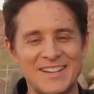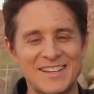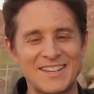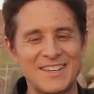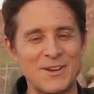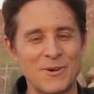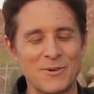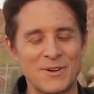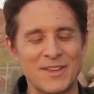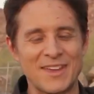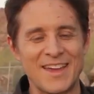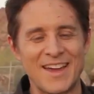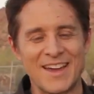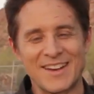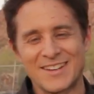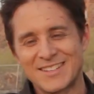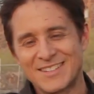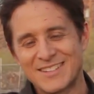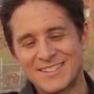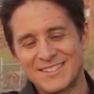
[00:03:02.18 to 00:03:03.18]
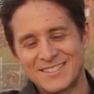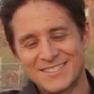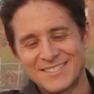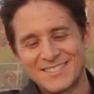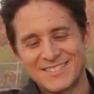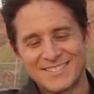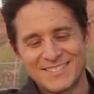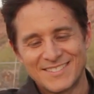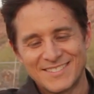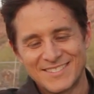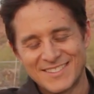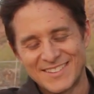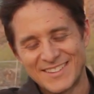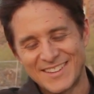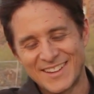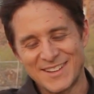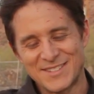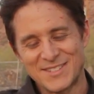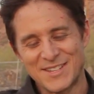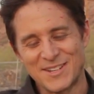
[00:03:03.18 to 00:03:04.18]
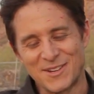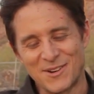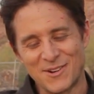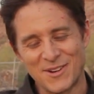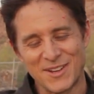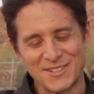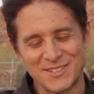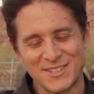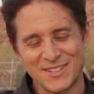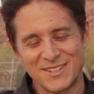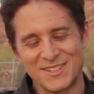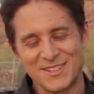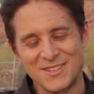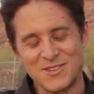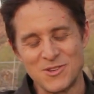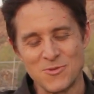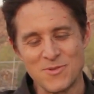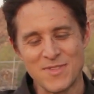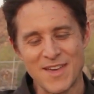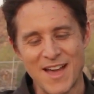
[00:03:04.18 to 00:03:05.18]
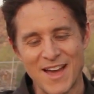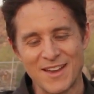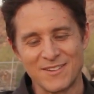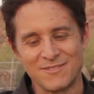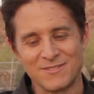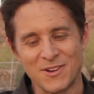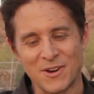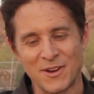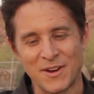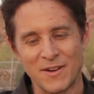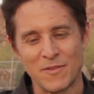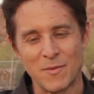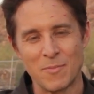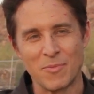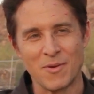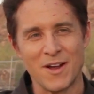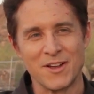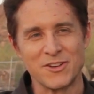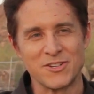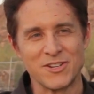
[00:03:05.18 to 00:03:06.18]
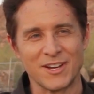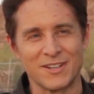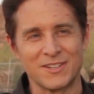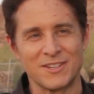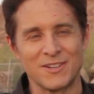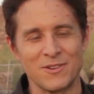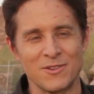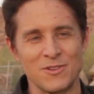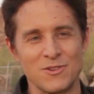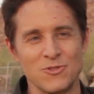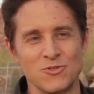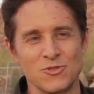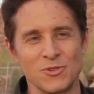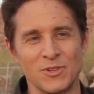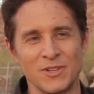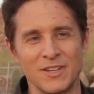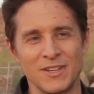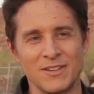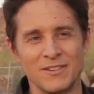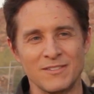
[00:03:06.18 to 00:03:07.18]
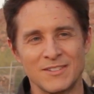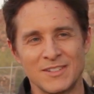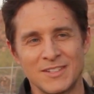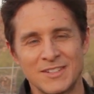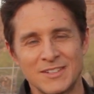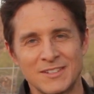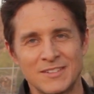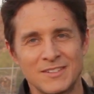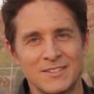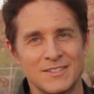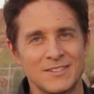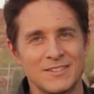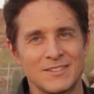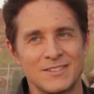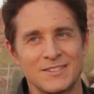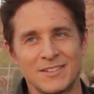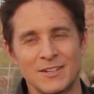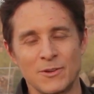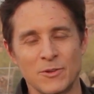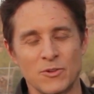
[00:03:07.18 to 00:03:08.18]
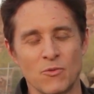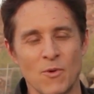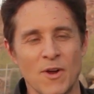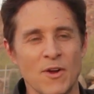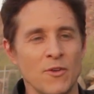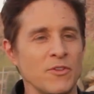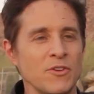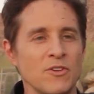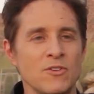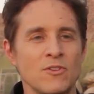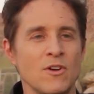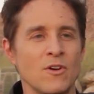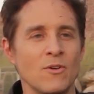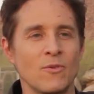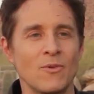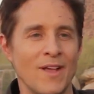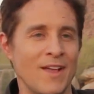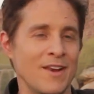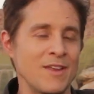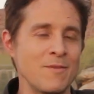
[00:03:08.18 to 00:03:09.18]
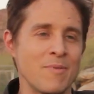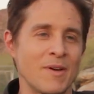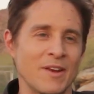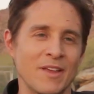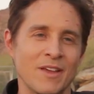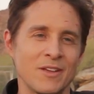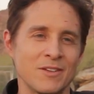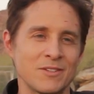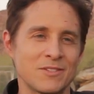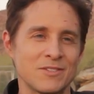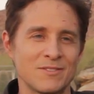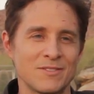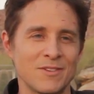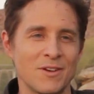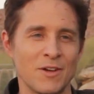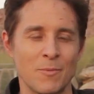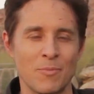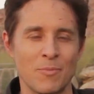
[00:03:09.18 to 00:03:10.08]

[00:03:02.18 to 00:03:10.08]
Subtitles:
You don't get, like I said, you don't get to do that on every project. You know, usually, you know, it's rare that you know anybody else on